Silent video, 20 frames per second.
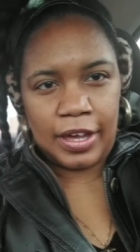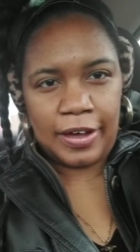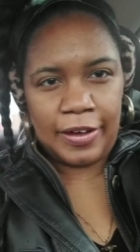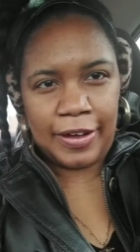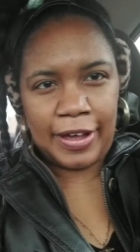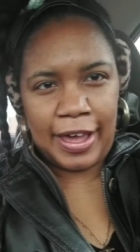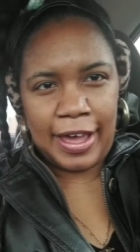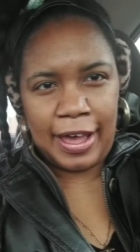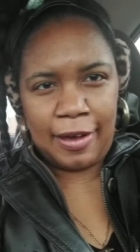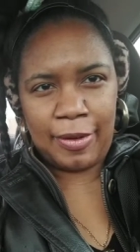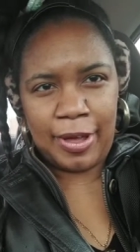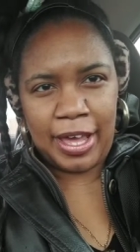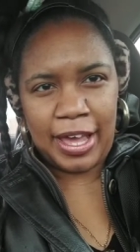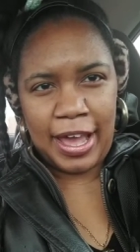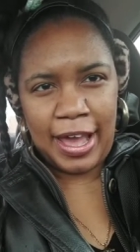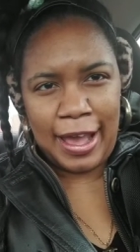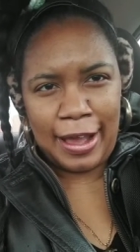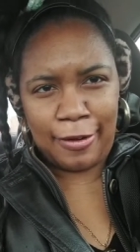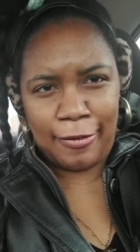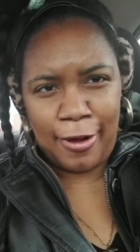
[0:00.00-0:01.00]
Okay, we
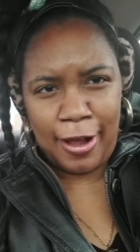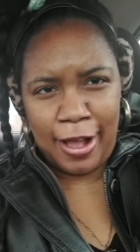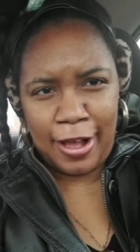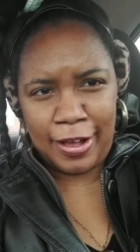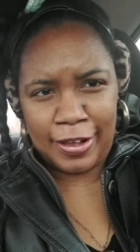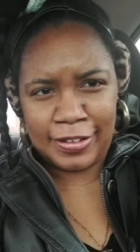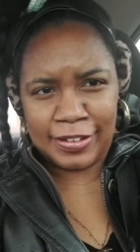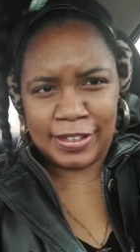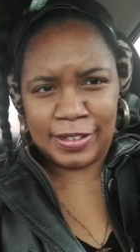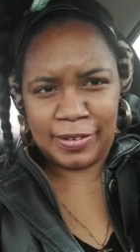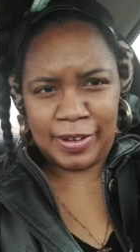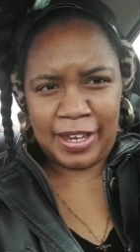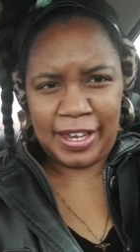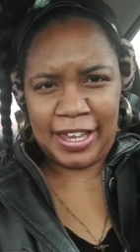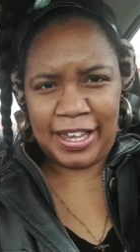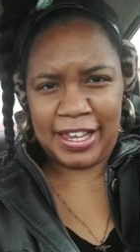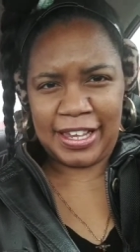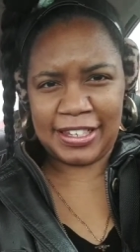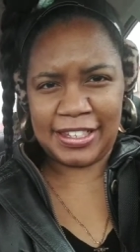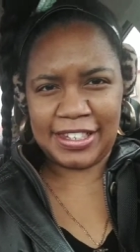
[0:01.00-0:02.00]
got
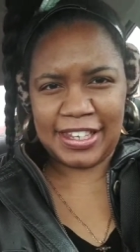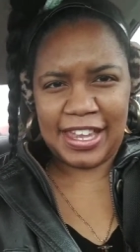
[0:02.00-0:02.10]
groceries.